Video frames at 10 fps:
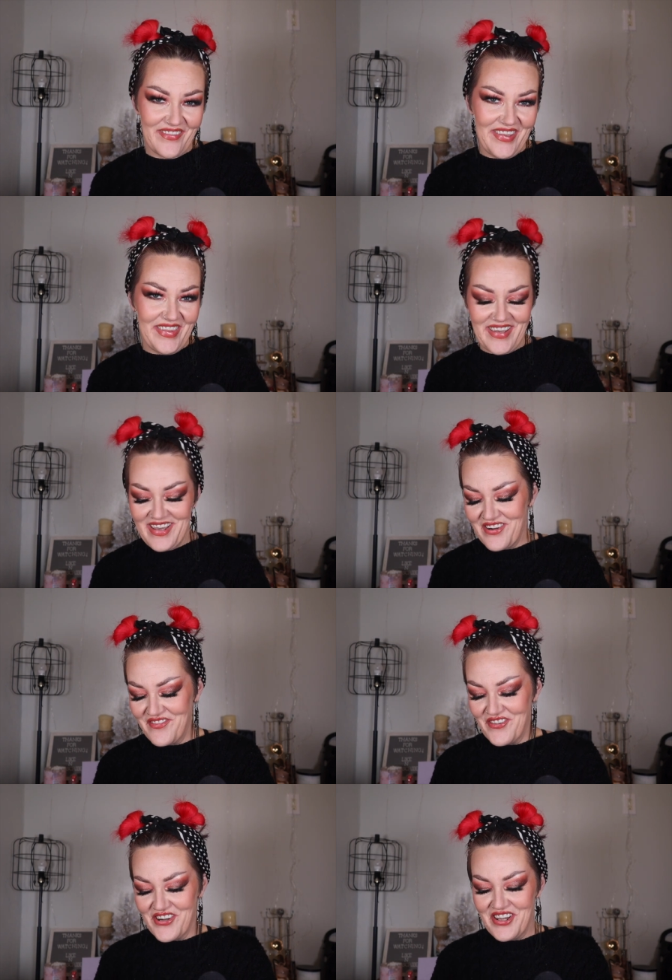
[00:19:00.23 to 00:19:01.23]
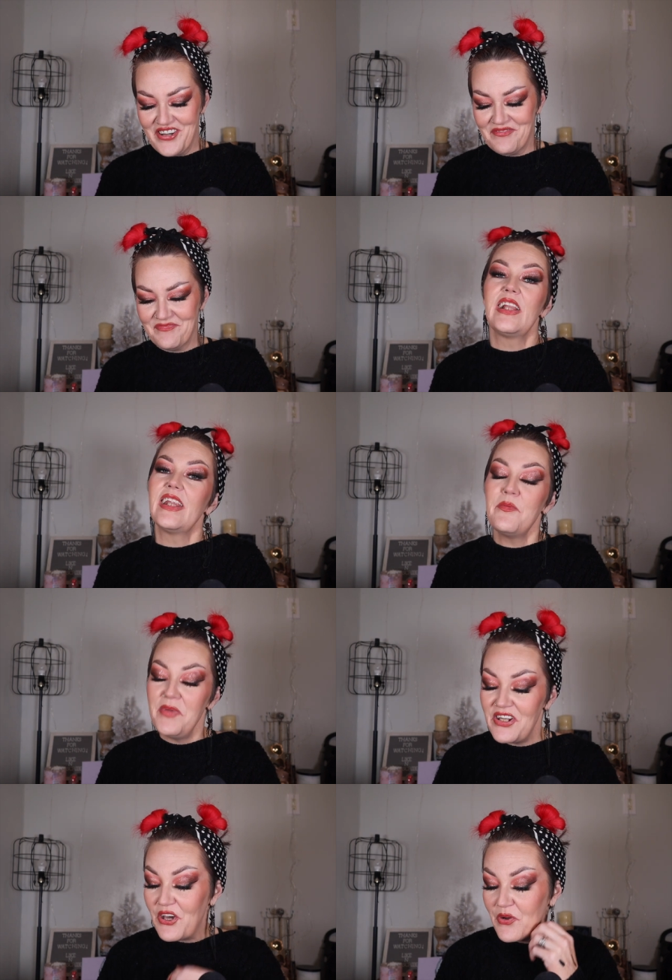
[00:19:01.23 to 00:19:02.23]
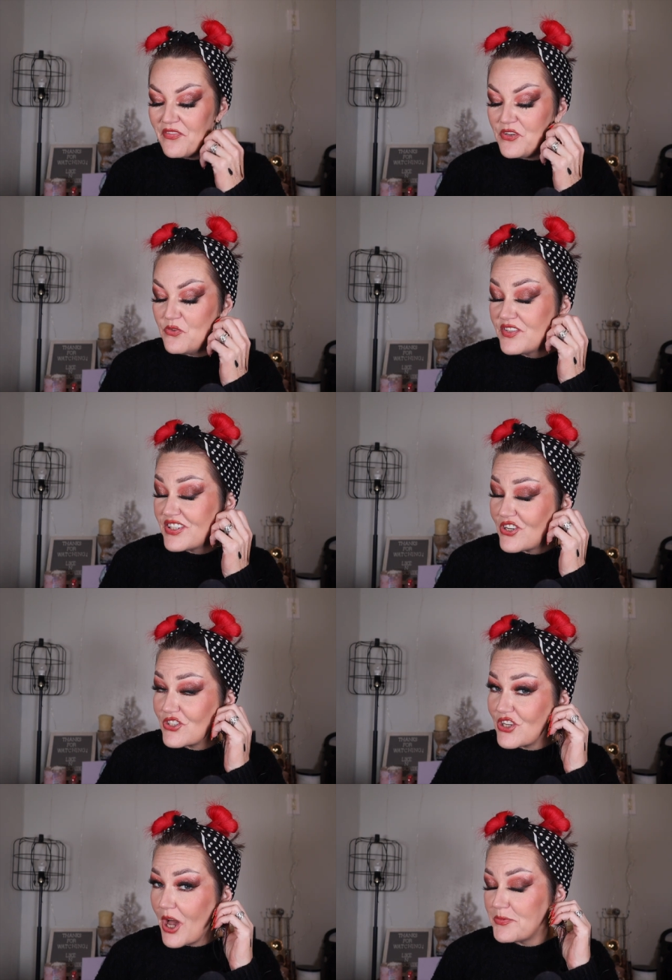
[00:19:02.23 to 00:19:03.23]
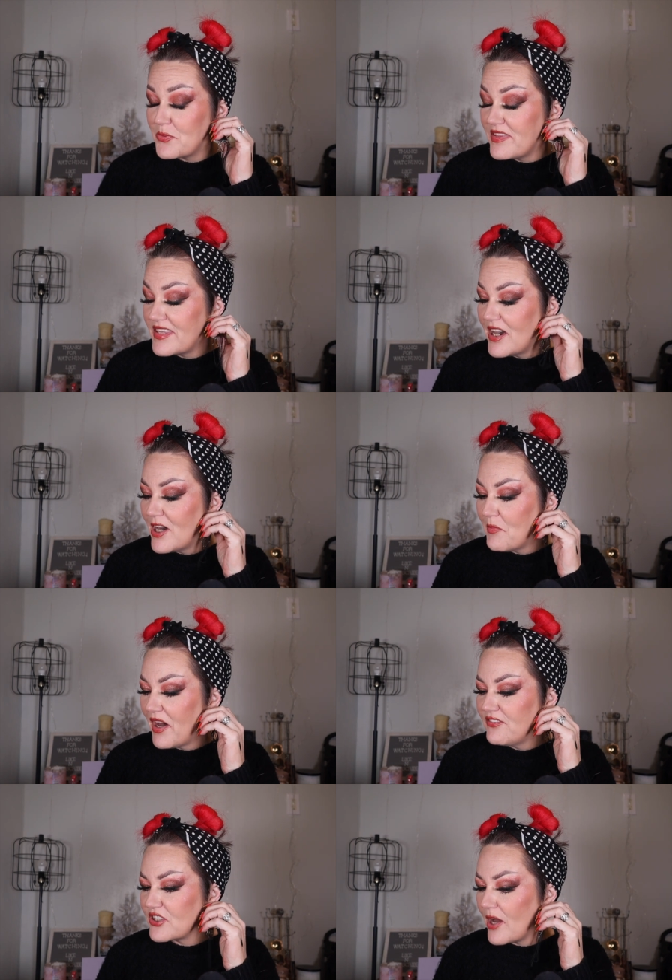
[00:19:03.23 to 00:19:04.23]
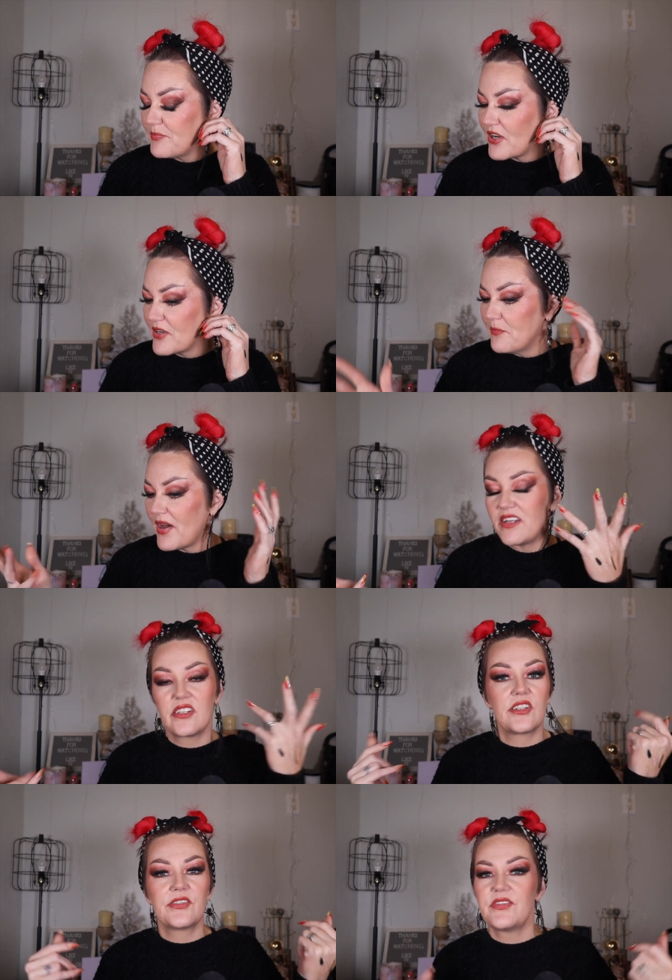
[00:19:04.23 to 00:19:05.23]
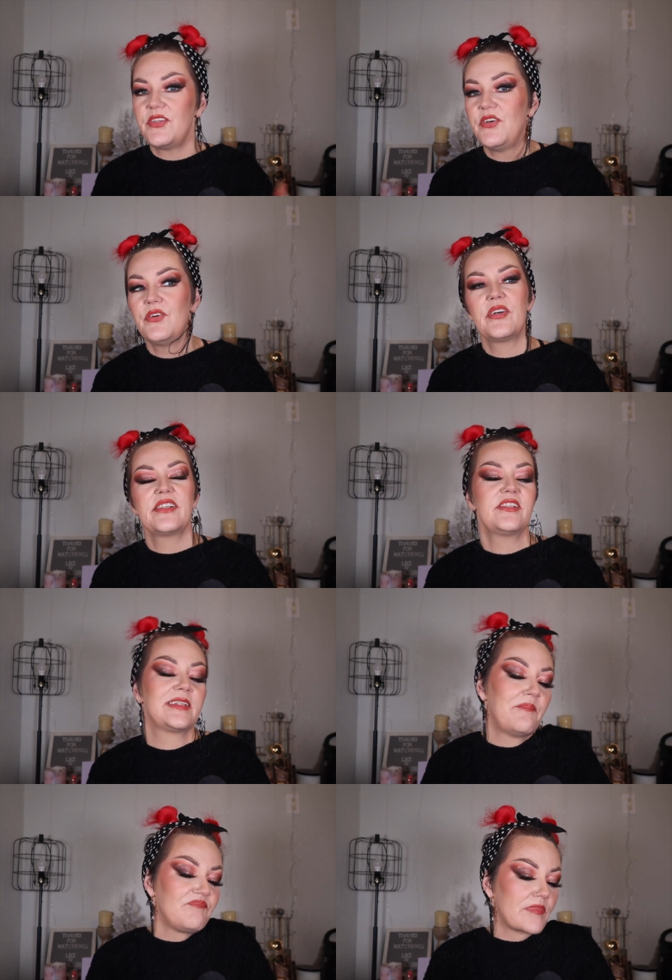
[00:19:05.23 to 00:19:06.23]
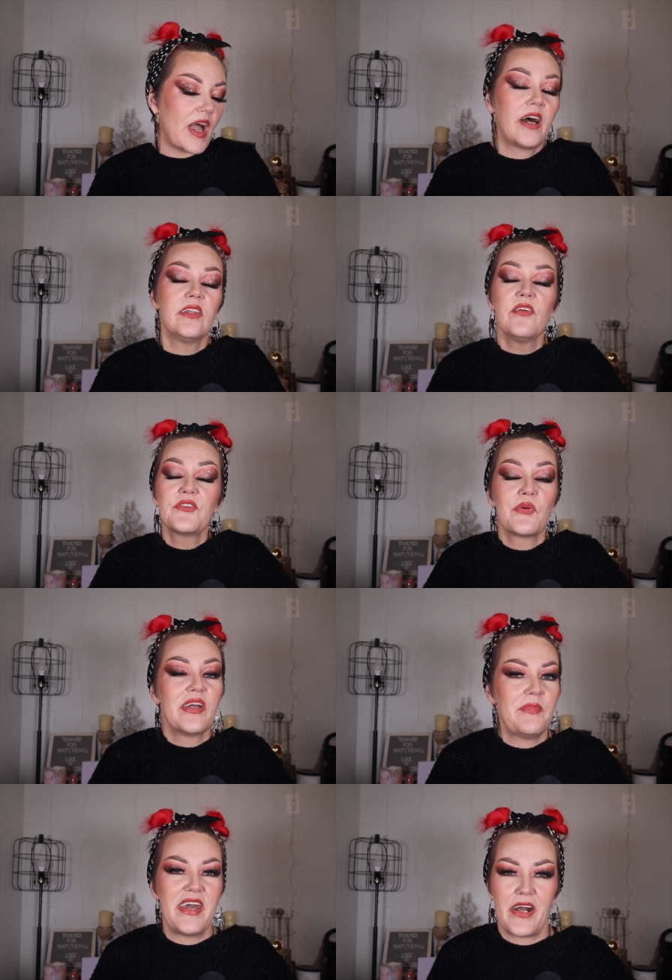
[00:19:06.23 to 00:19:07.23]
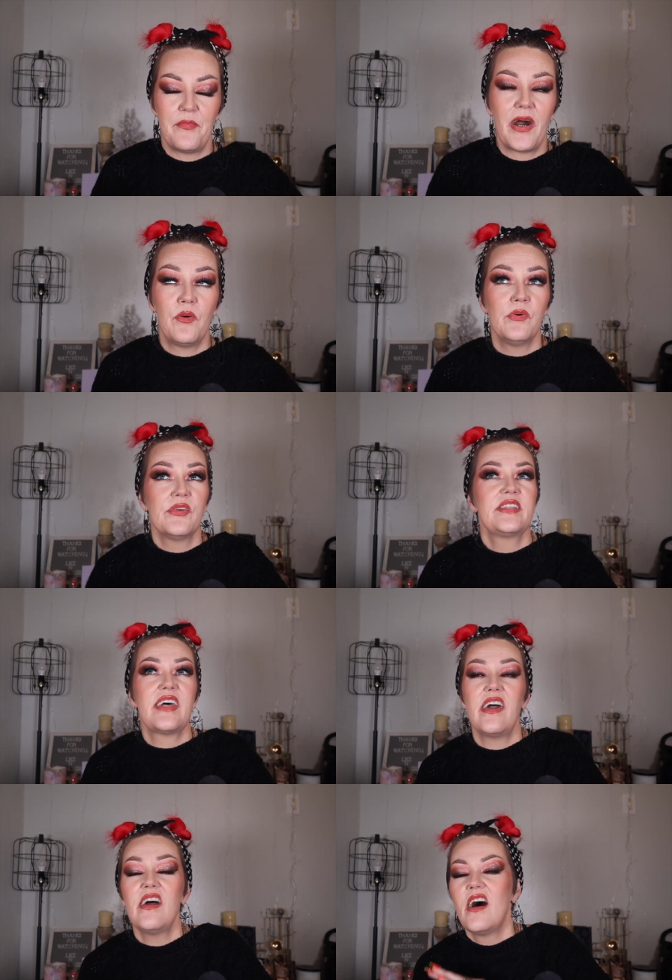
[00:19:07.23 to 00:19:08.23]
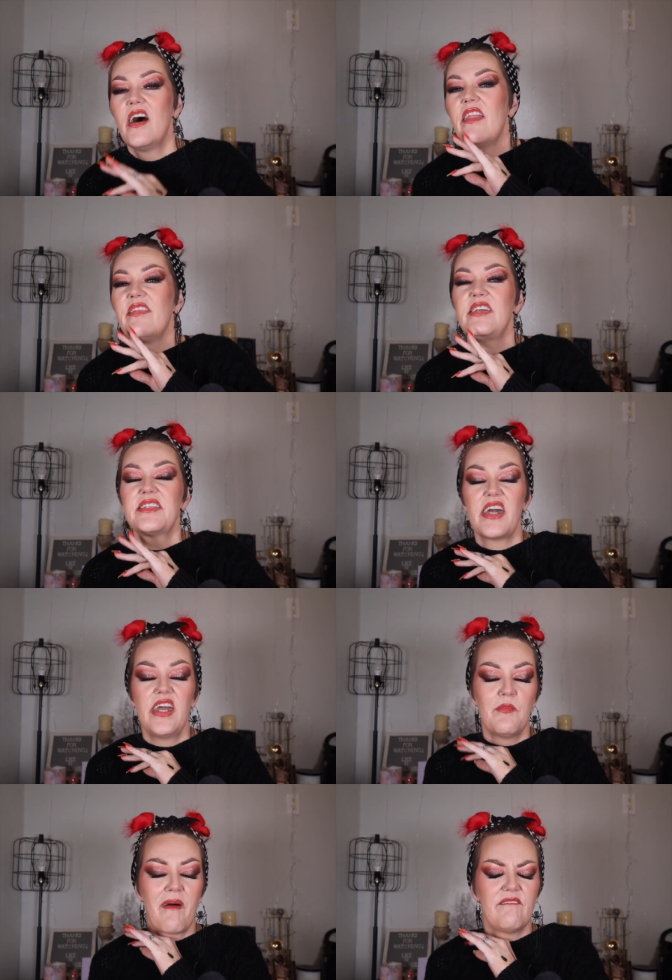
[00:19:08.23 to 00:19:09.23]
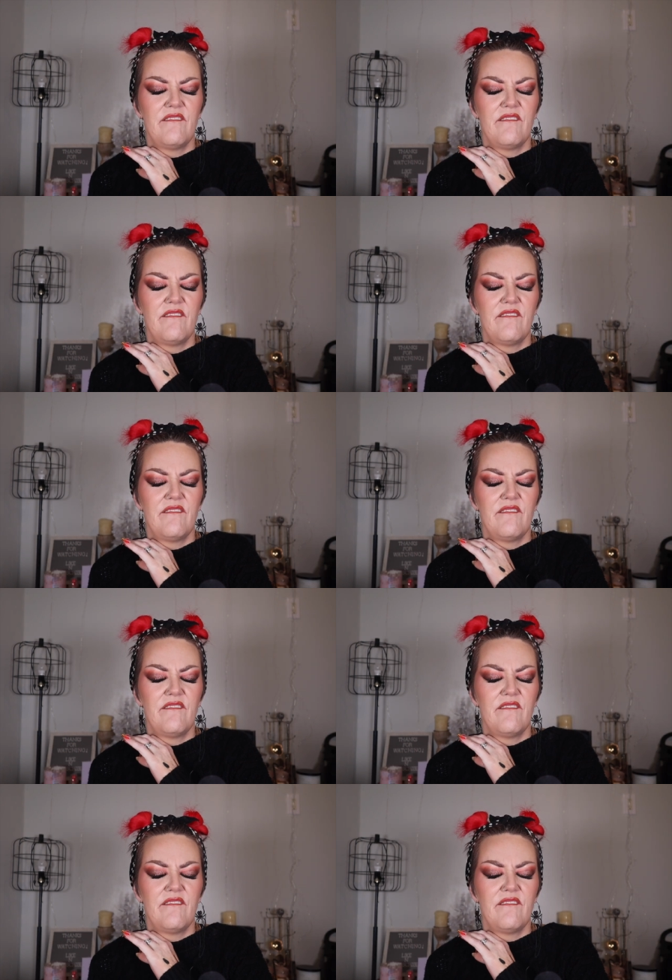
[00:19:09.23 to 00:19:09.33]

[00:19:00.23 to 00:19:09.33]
everything here for you. Let me know if you've shopped with them. I've shopped their competitors too. I just, I love Korean makeup. I will say this came